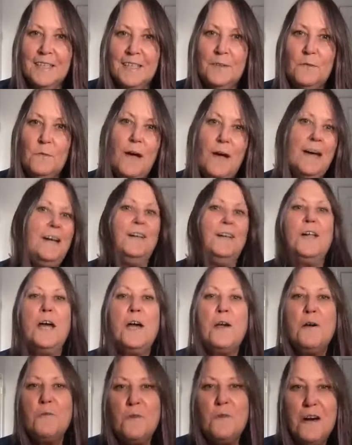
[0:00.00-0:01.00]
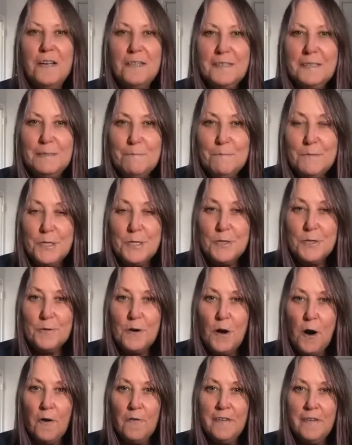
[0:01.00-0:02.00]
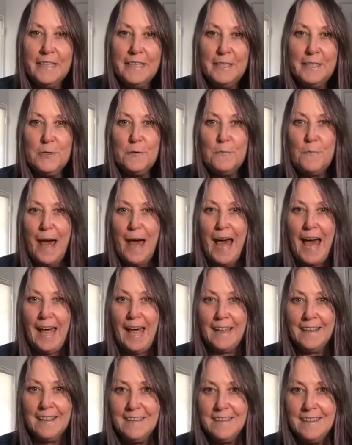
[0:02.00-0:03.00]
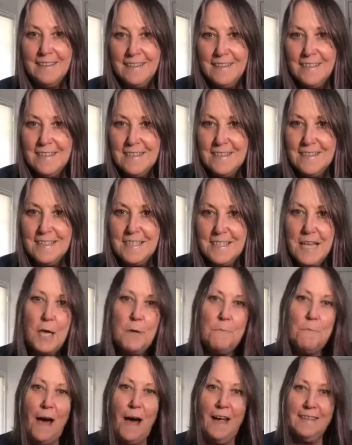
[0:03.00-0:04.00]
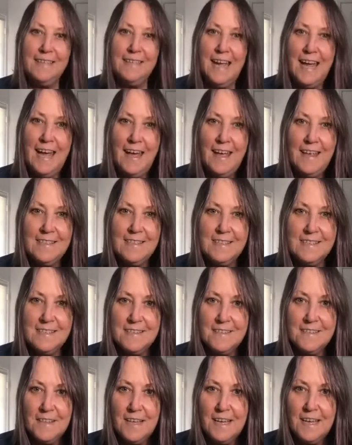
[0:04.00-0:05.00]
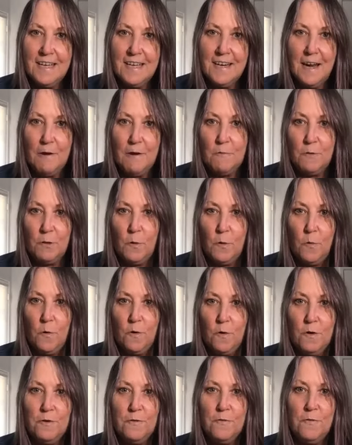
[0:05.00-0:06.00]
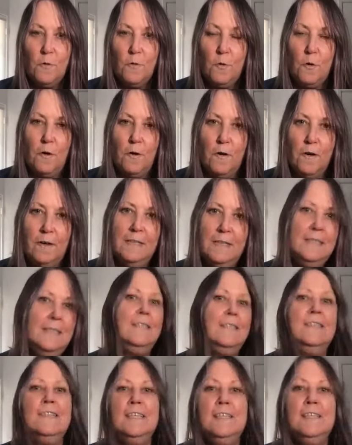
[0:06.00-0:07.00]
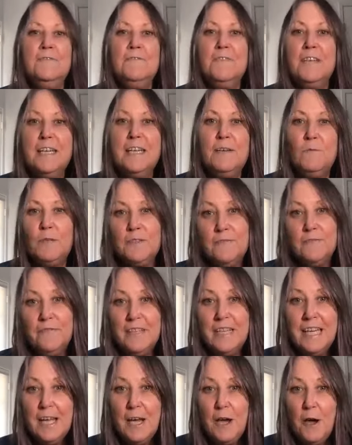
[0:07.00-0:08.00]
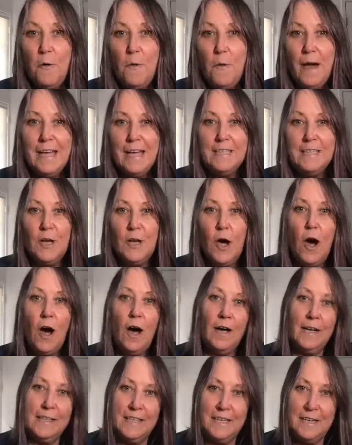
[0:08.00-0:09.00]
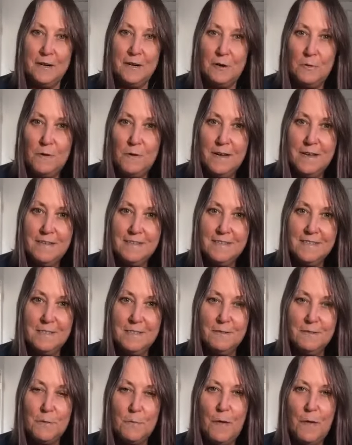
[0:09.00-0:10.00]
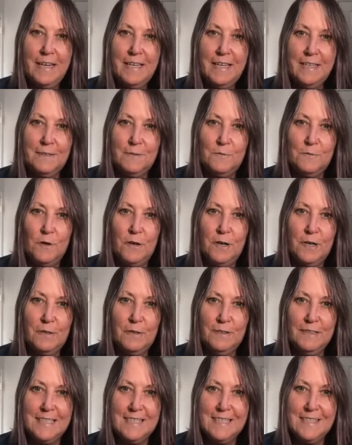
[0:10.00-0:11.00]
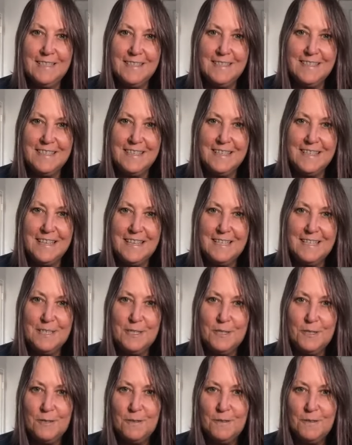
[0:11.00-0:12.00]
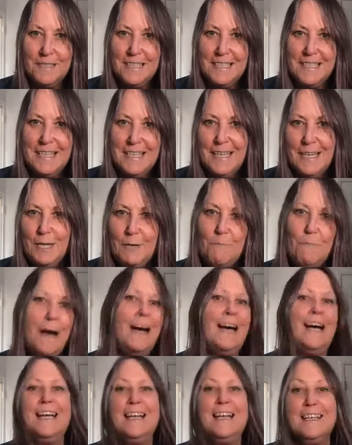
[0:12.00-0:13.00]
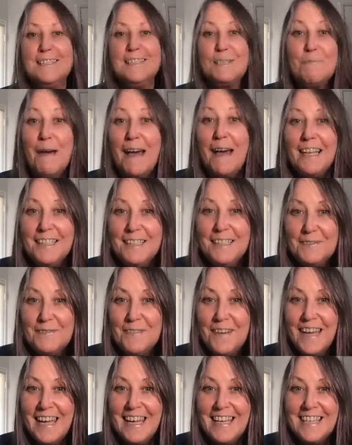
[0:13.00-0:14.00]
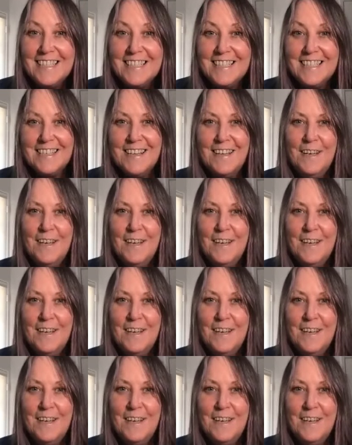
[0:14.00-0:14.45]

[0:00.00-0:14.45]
Well, welcome to Carving a New Path. It is a podcast that I record for with video and audio. So depending on where you're listening to this, you're seeing my smiling face